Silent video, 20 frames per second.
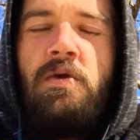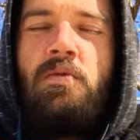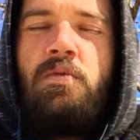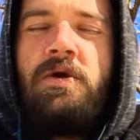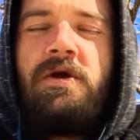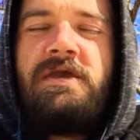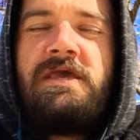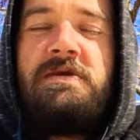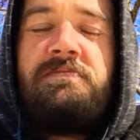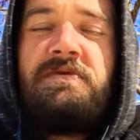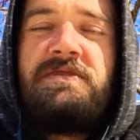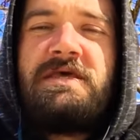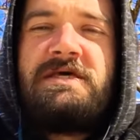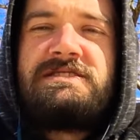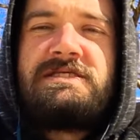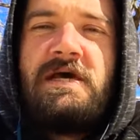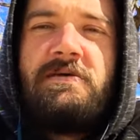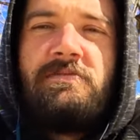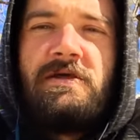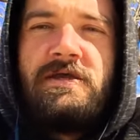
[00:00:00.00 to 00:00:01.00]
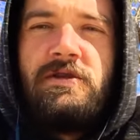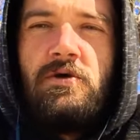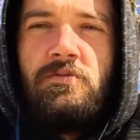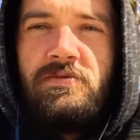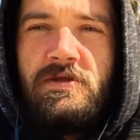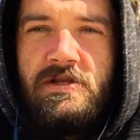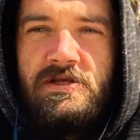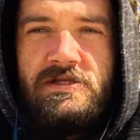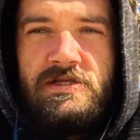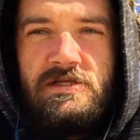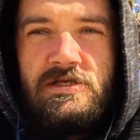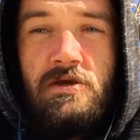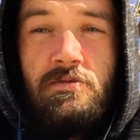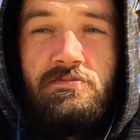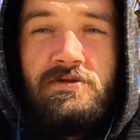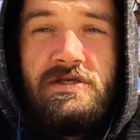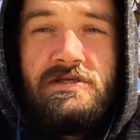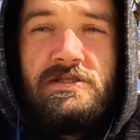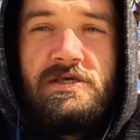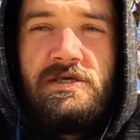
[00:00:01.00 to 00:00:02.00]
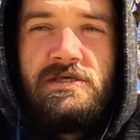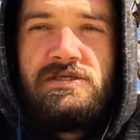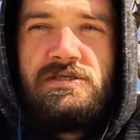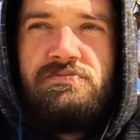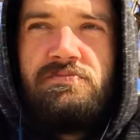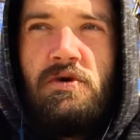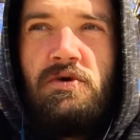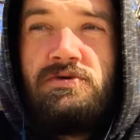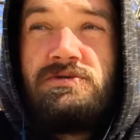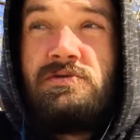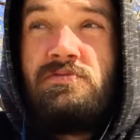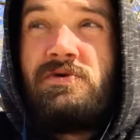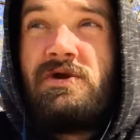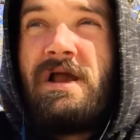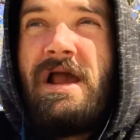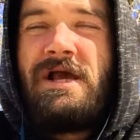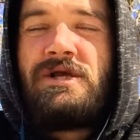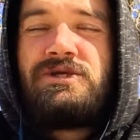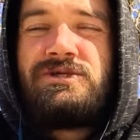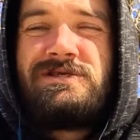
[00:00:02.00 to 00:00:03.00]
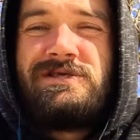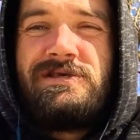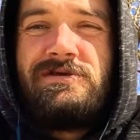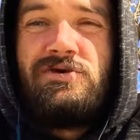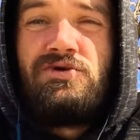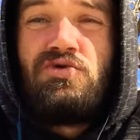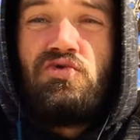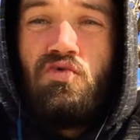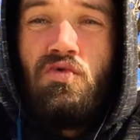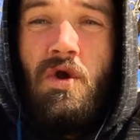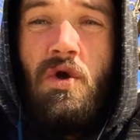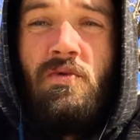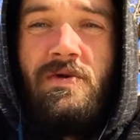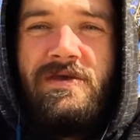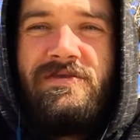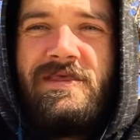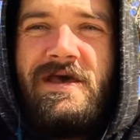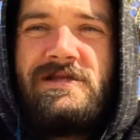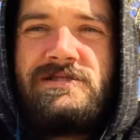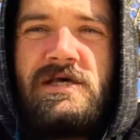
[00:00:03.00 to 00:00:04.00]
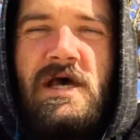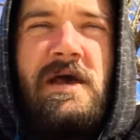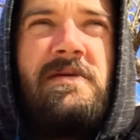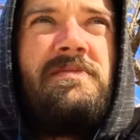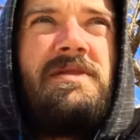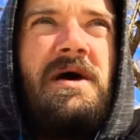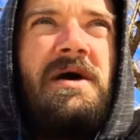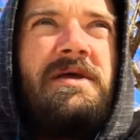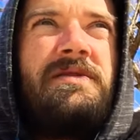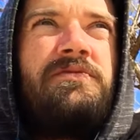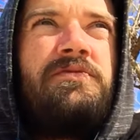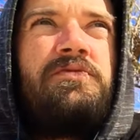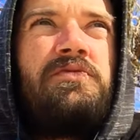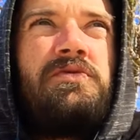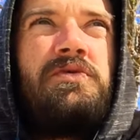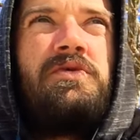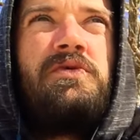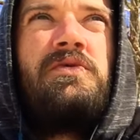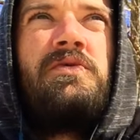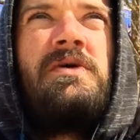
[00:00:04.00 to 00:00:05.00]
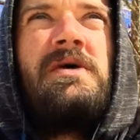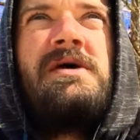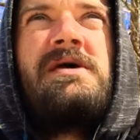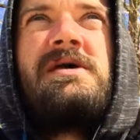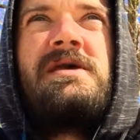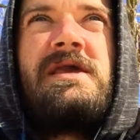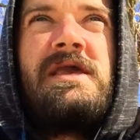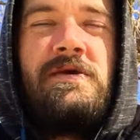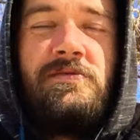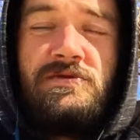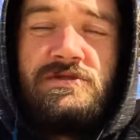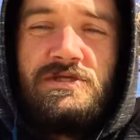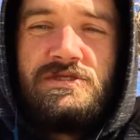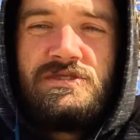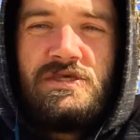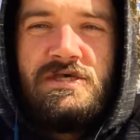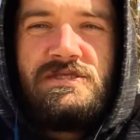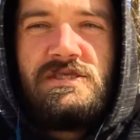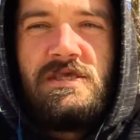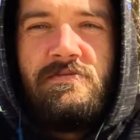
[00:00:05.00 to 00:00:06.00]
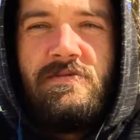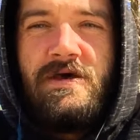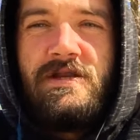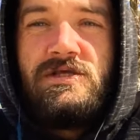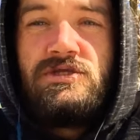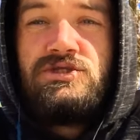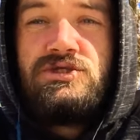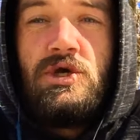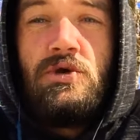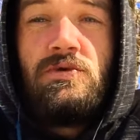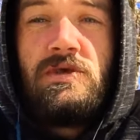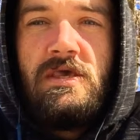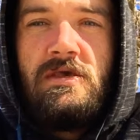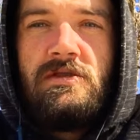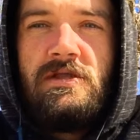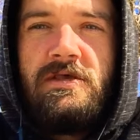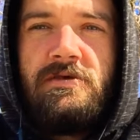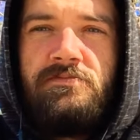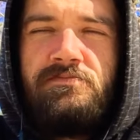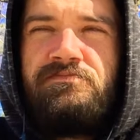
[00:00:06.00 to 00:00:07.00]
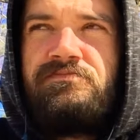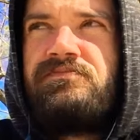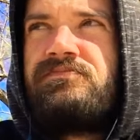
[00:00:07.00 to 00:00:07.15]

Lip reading: we're keeping that timeline open and completely exposed, and we're actually growing that timeline through even discussing about it jokingly.